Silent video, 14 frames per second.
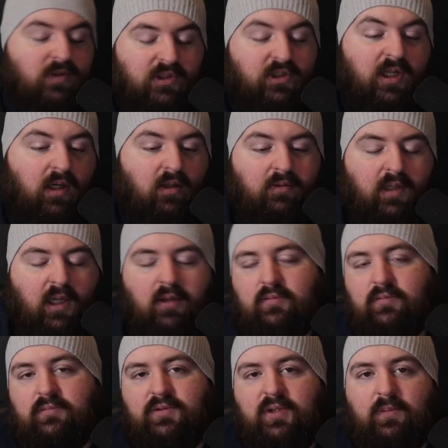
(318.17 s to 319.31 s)
share. Yeah,
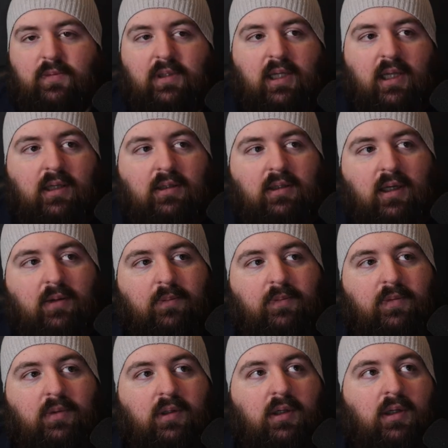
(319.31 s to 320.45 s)
some of that
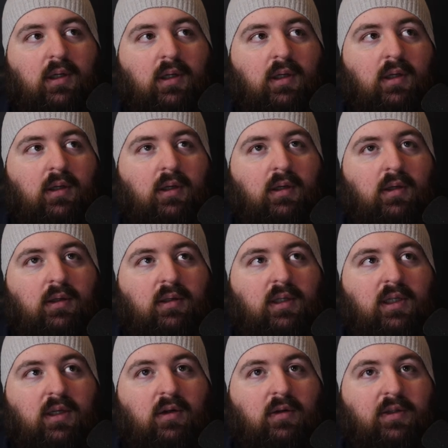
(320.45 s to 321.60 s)
that
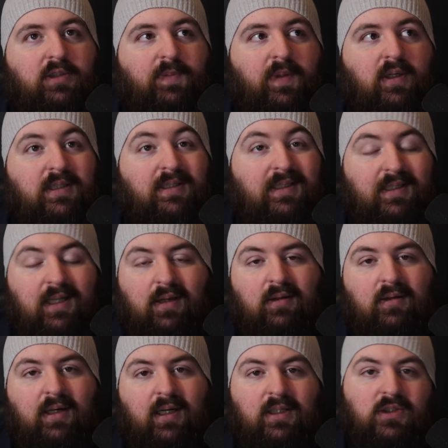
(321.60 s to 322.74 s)
you can all experience together,
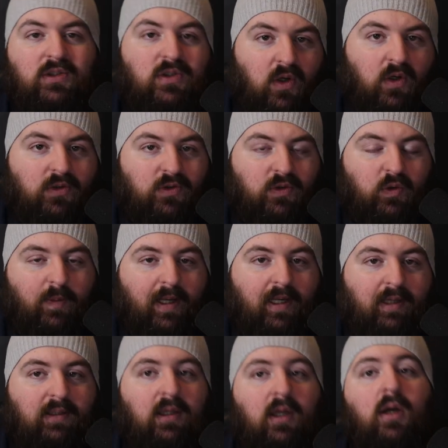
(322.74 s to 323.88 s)
and it's not so
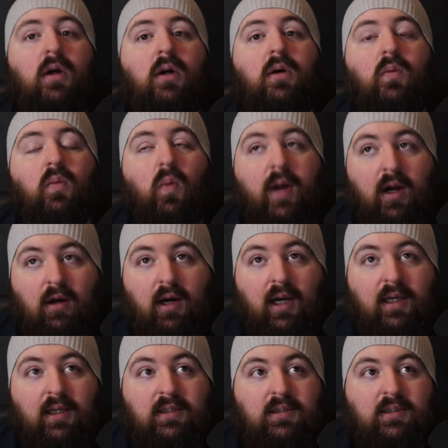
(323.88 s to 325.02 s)
bad.
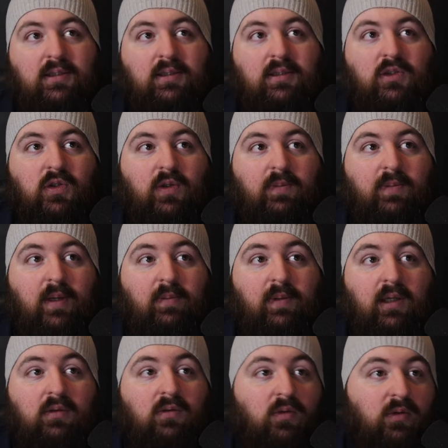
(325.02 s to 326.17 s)
Whereas doing maybe
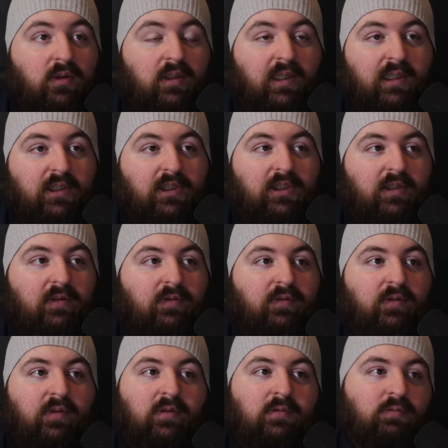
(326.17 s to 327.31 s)
a lone night shift,
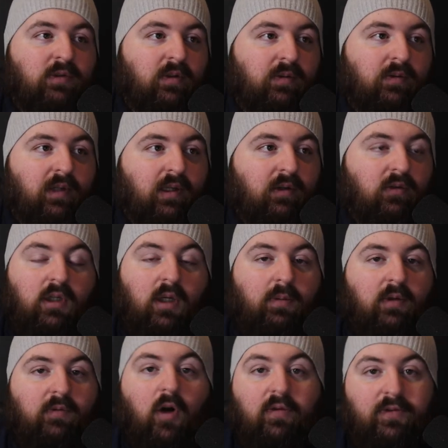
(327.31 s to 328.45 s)
so I know a couple
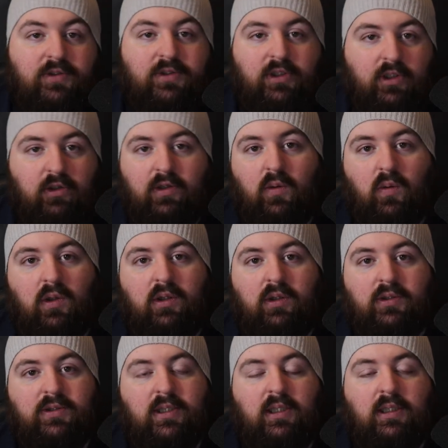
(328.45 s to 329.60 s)
of office security
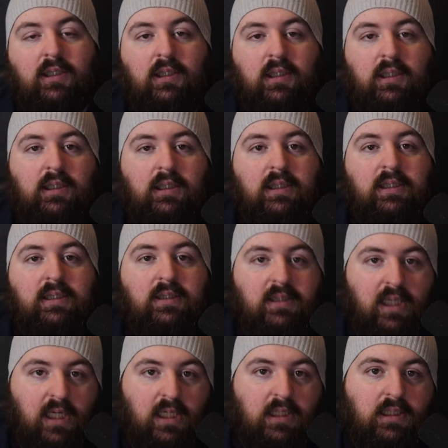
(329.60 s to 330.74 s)
workers that
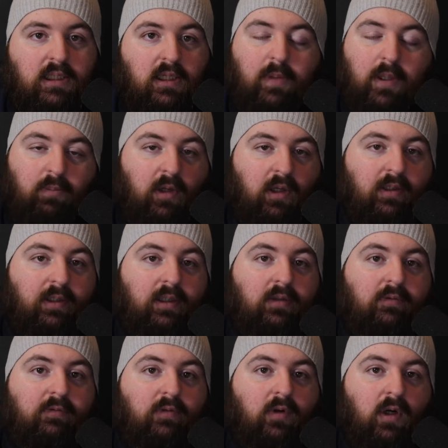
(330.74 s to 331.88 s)
sit in a big building
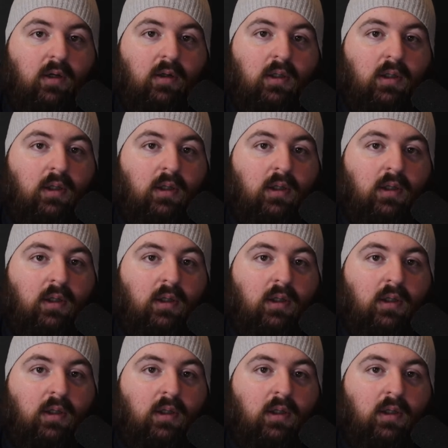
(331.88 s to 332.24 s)
for